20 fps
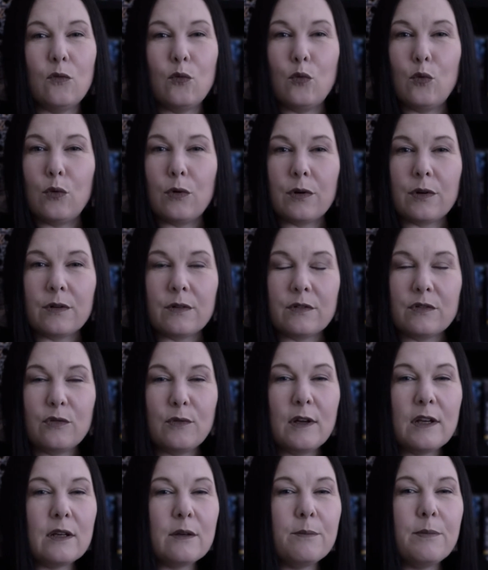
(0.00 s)
or
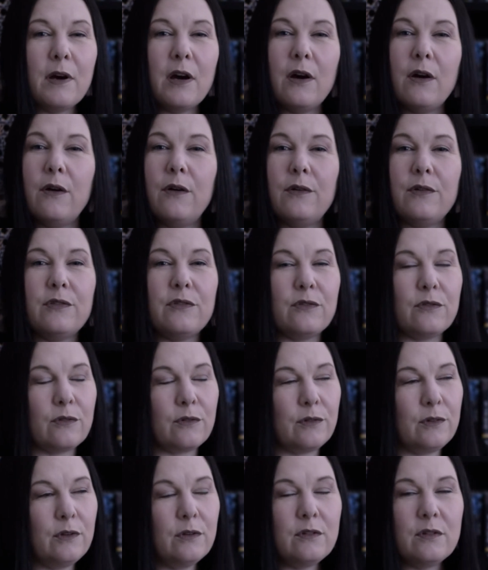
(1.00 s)
Twitter posts or
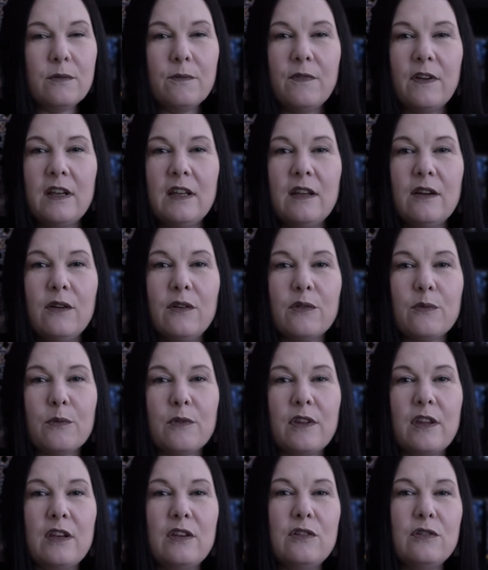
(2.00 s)
YouTube videos
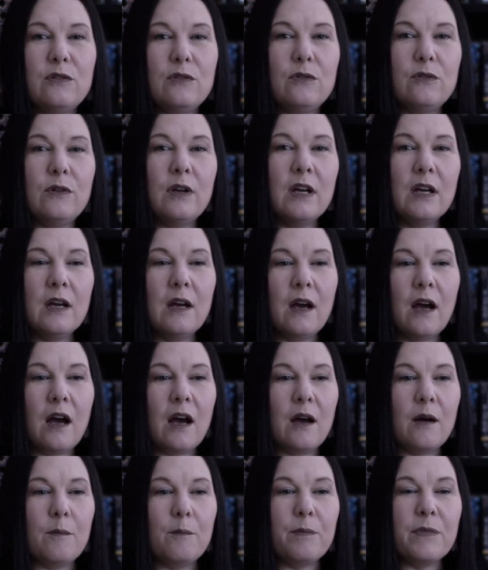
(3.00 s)
where they do
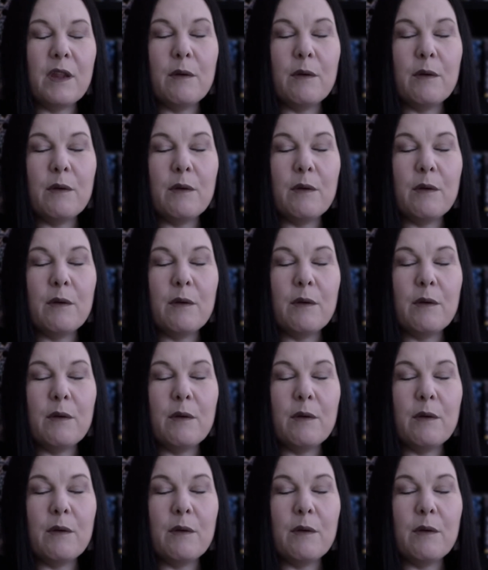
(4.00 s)
uh,